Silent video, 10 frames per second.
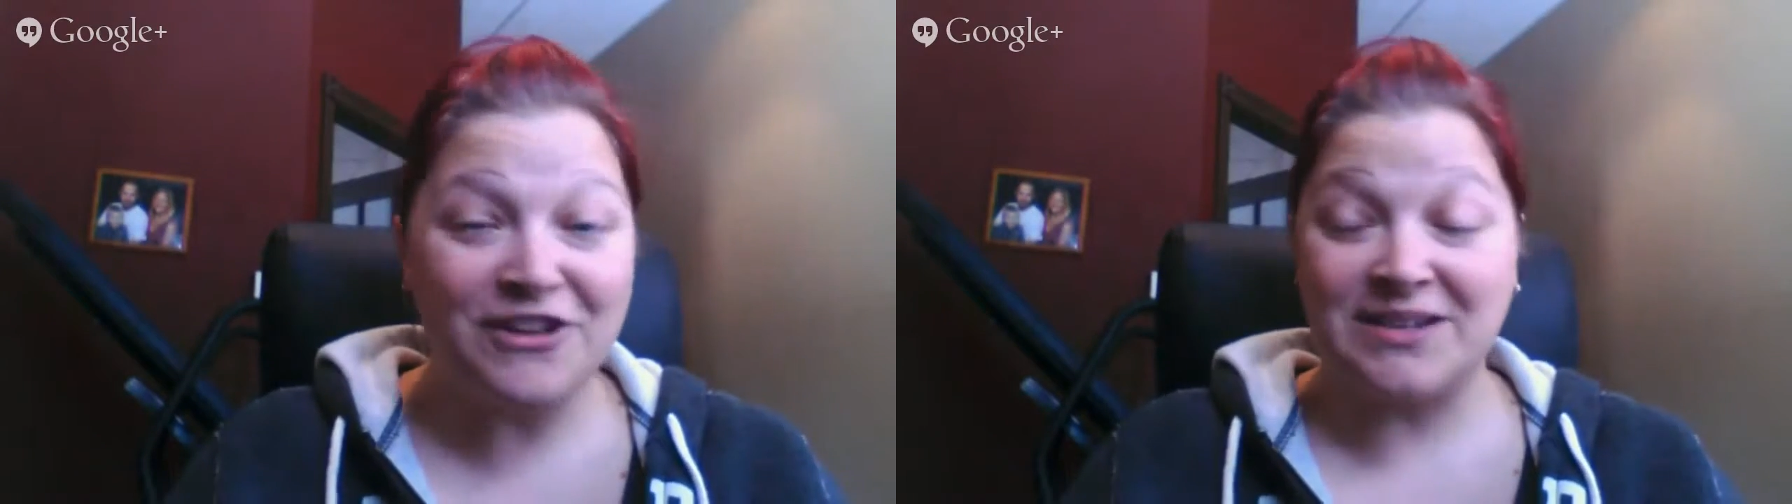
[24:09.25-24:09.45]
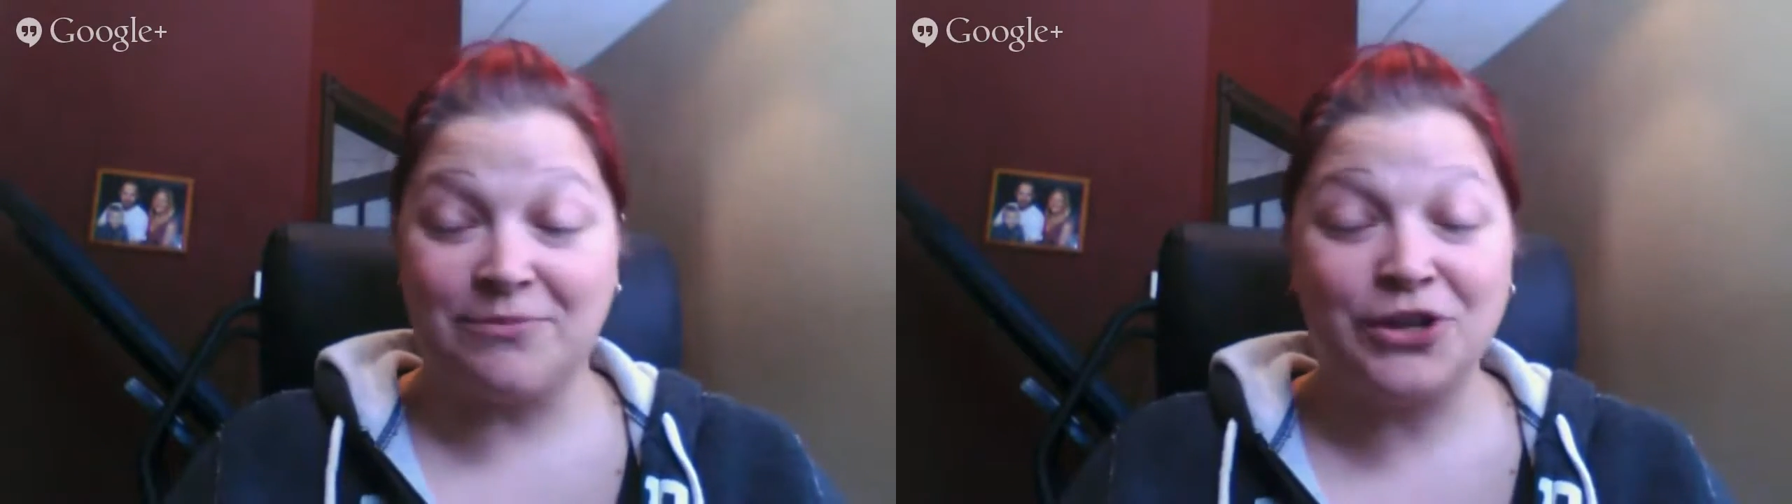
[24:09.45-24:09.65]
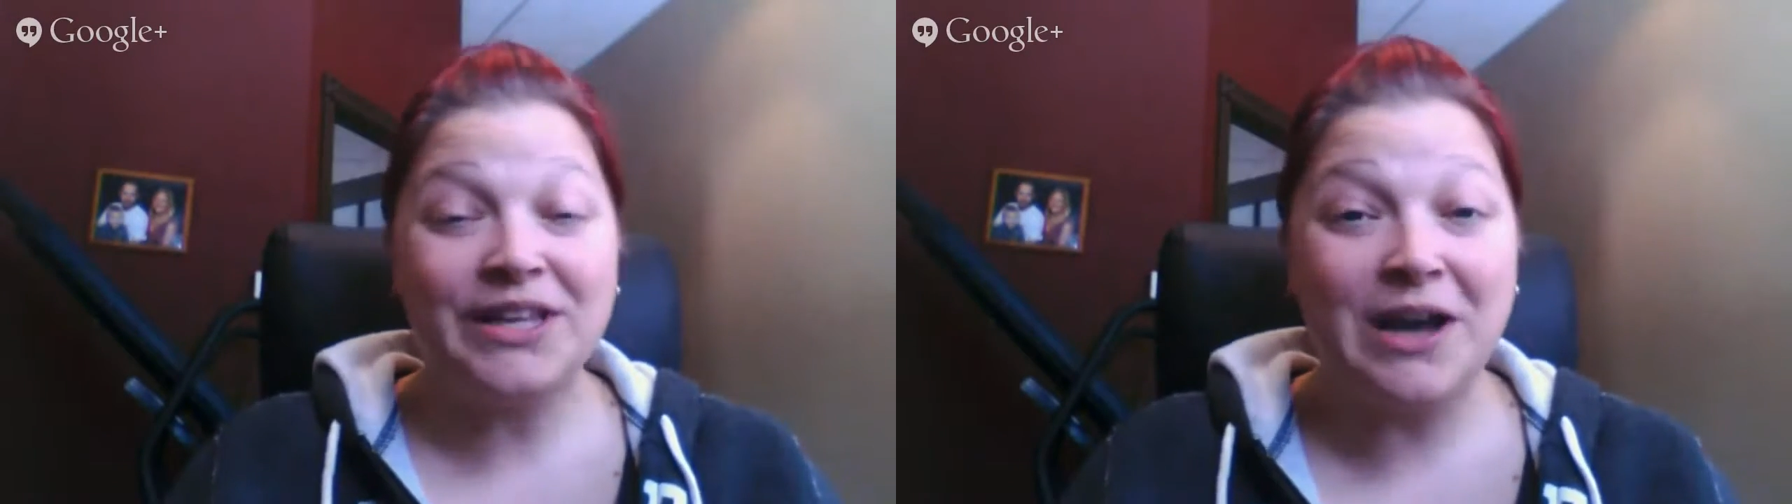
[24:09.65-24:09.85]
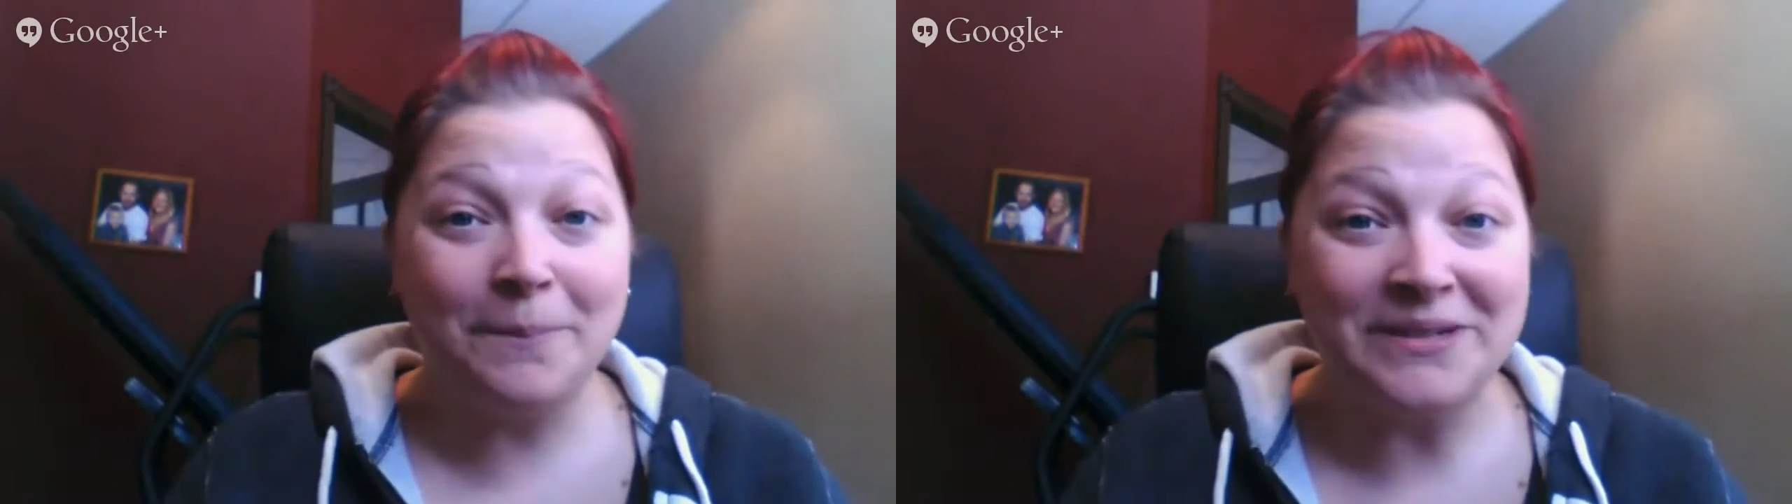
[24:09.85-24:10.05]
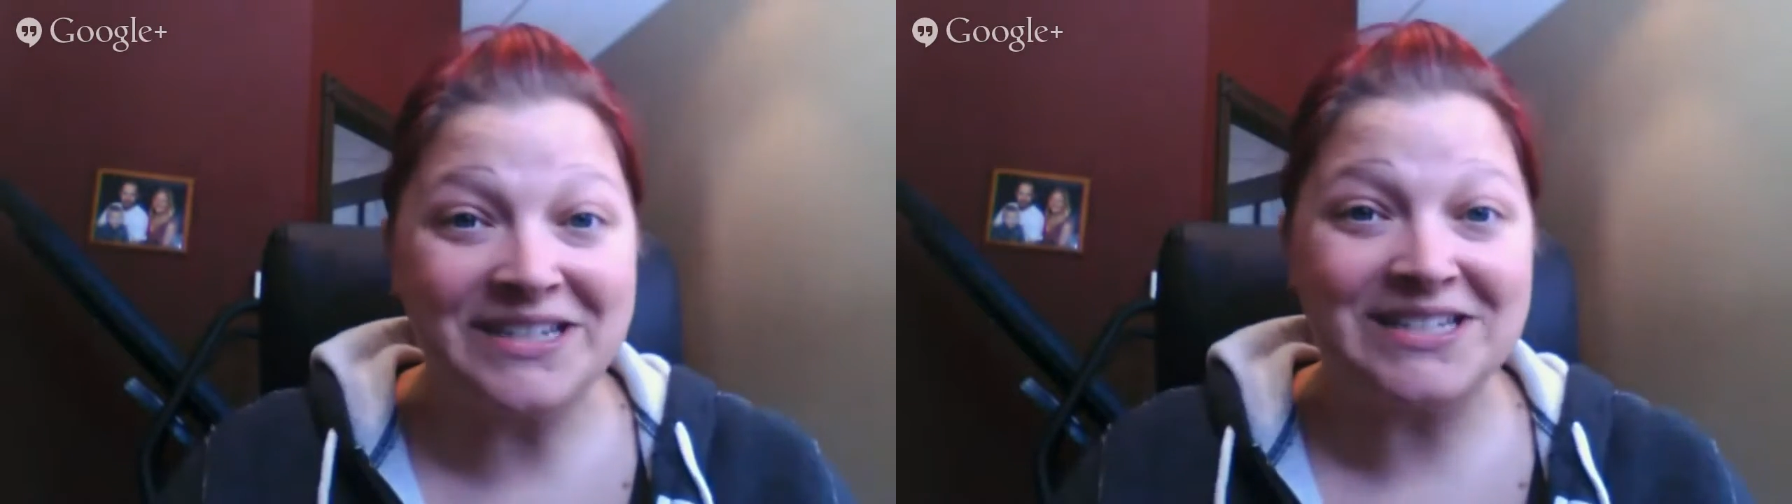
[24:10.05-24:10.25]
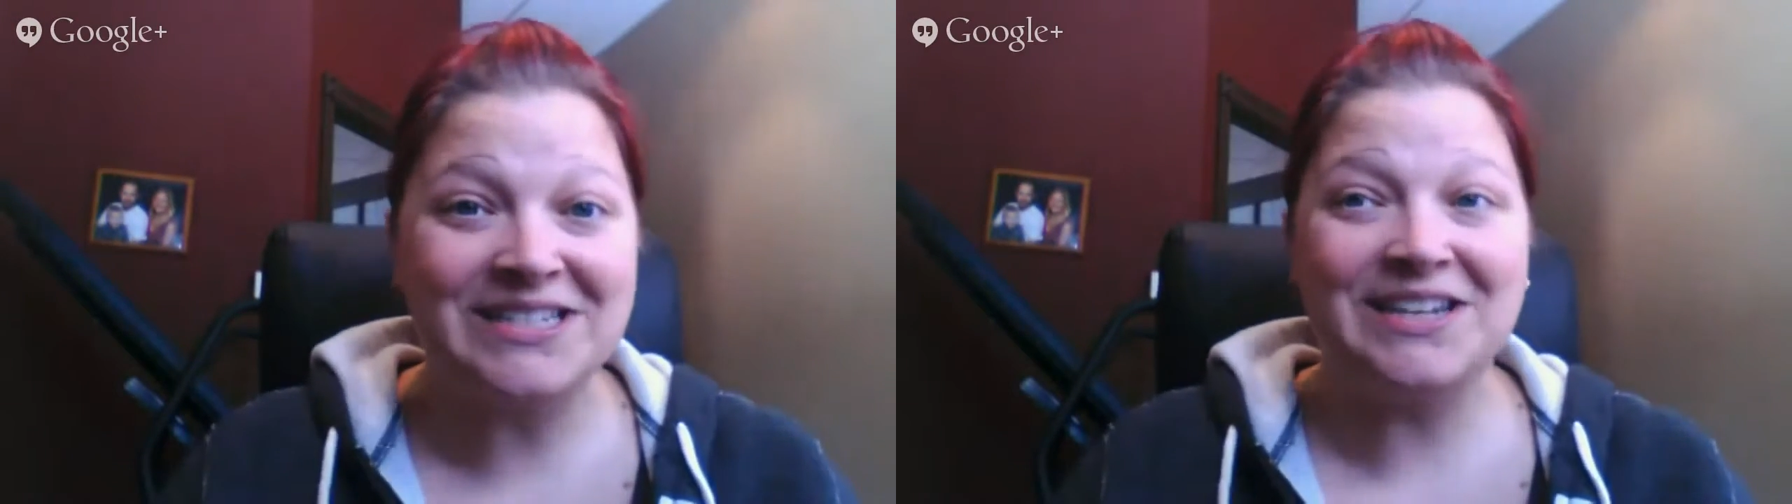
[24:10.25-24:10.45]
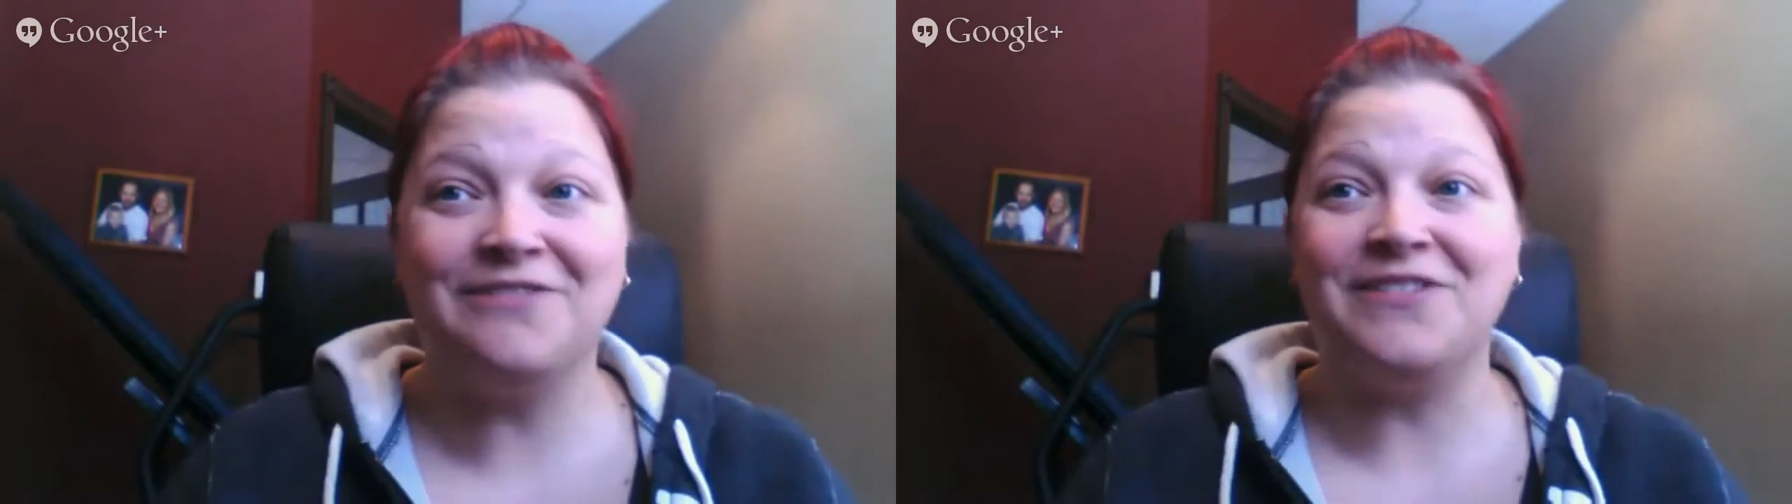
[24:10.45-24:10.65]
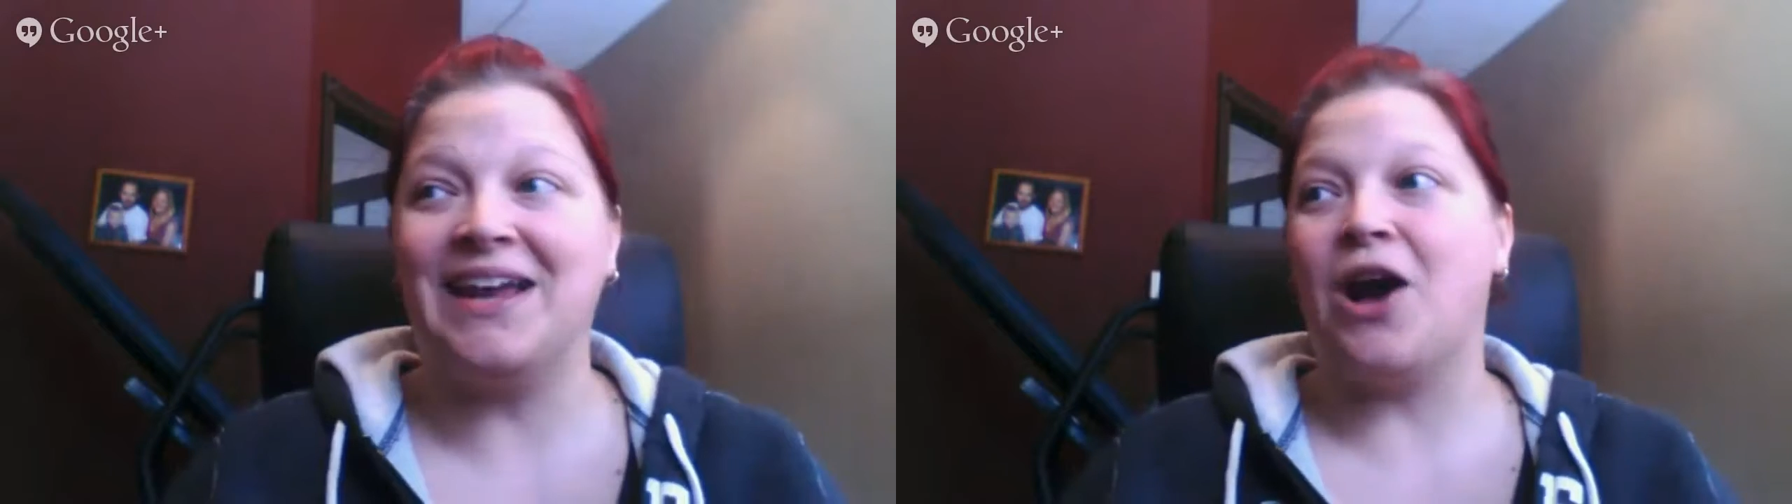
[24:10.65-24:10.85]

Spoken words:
because I'm really competitive and I